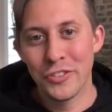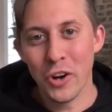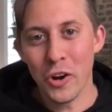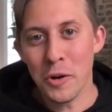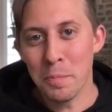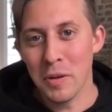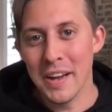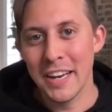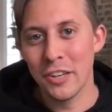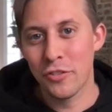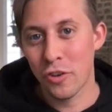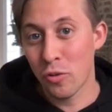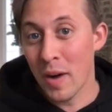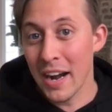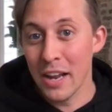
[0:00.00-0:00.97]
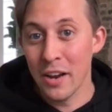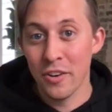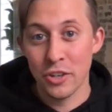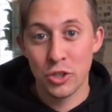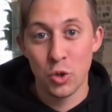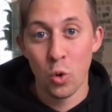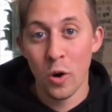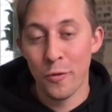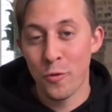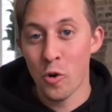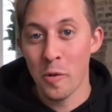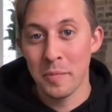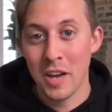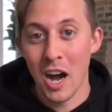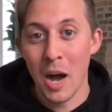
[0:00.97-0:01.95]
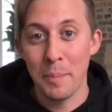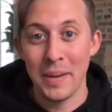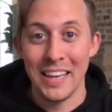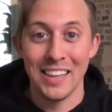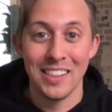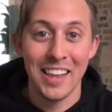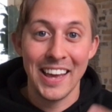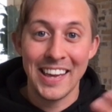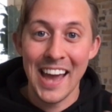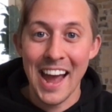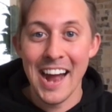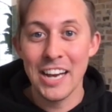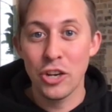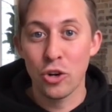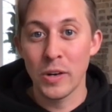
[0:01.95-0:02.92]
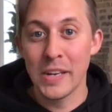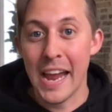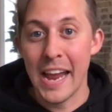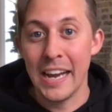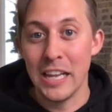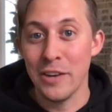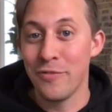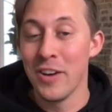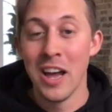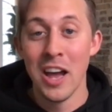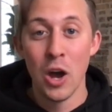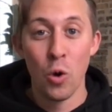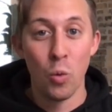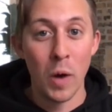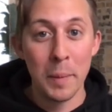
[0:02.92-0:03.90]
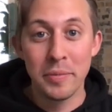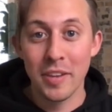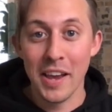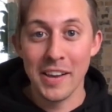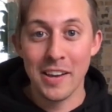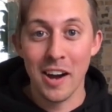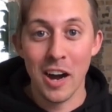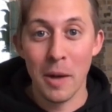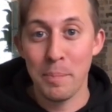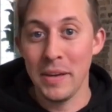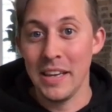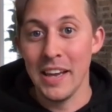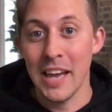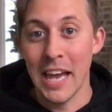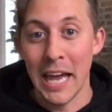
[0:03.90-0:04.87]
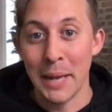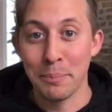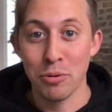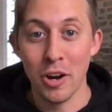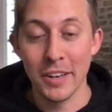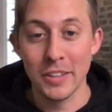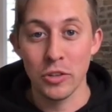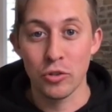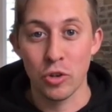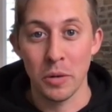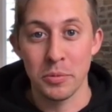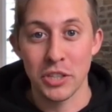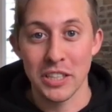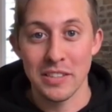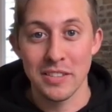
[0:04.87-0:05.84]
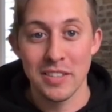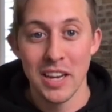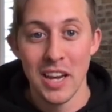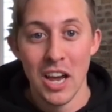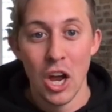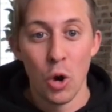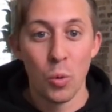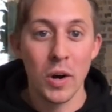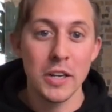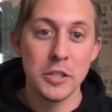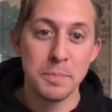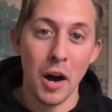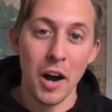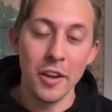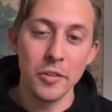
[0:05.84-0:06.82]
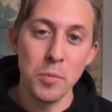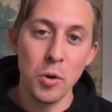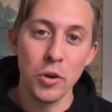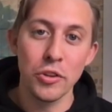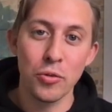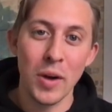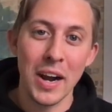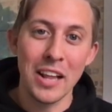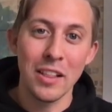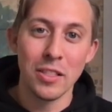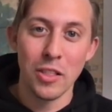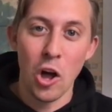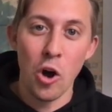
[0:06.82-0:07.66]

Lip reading: starter plan is for writing short form copy like ad creative, website copy, and product descriptions. Whereas boss mode is writing